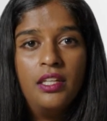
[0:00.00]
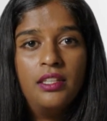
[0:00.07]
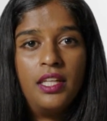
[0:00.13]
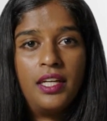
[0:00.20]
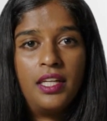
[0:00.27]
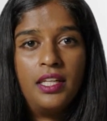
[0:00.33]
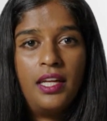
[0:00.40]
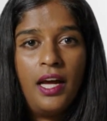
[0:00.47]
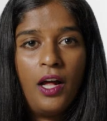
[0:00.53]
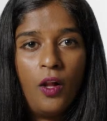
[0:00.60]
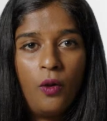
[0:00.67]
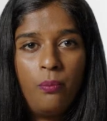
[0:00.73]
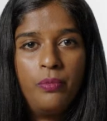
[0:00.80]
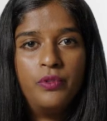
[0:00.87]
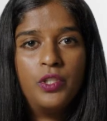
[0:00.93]
that can
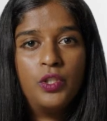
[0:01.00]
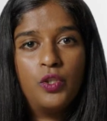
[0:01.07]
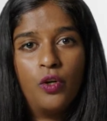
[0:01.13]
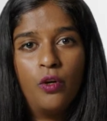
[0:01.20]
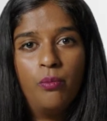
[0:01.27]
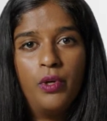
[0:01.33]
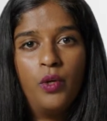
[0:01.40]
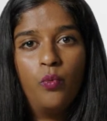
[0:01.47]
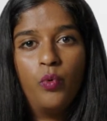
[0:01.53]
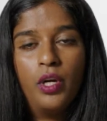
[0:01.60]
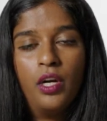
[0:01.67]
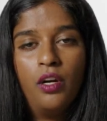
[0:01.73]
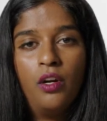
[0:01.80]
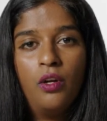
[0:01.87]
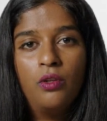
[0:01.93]
help determine
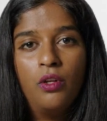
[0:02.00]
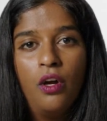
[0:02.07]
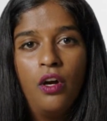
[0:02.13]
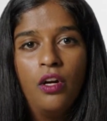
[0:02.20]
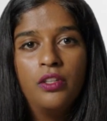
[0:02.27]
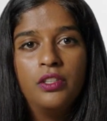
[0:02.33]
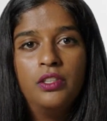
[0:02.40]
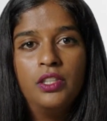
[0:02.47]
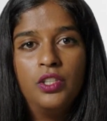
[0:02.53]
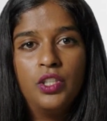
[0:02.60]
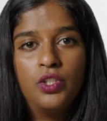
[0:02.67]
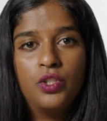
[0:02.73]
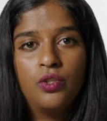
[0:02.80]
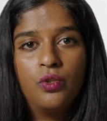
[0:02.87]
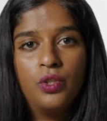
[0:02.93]
where along the
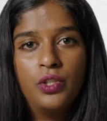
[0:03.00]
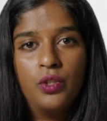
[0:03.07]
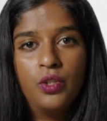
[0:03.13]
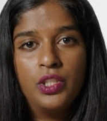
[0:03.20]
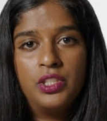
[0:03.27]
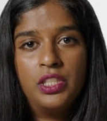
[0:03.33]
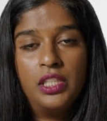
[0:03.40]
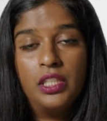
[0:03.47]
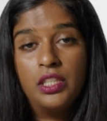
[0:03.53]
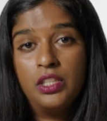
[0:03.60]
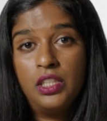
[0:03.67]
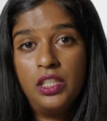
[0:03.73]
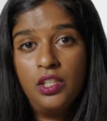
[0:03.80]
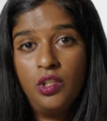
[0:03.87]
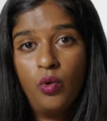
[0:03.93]
digital literacy
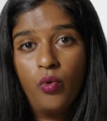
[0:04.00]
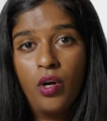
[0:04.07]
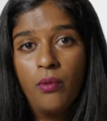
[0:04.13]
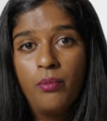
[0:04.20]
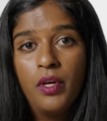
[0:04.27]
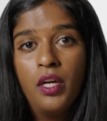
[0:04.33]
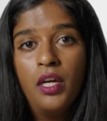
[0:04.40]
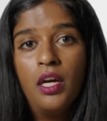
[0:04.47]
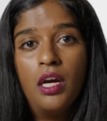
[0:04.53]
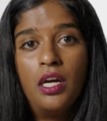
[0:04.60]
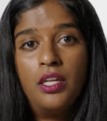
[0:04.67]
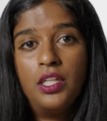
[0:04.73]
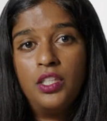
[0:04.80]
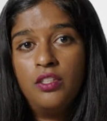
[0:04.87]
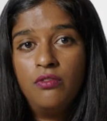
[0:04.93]
continuum
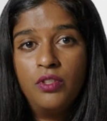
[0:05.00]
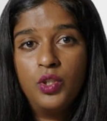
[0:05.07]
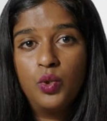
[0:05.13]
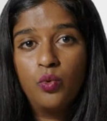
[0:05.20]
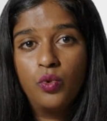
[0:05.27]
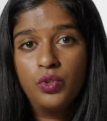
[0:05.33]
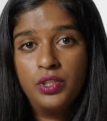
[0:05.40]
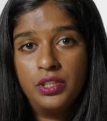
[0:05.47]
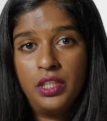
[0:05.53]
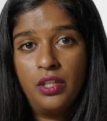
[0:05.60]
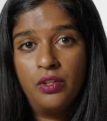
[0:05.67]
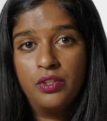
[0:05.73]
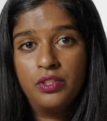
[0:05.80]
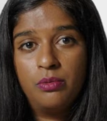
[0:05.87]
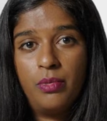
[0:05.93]
an individual's
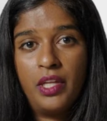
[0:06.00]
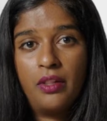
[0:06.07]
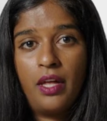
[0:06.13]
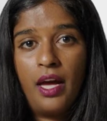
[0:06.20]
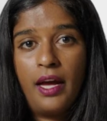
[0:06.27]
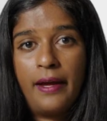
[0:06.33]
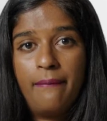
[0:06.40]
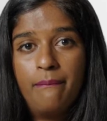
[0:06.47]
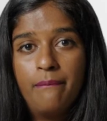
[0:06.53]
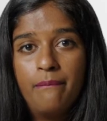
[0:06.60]
skills may lie.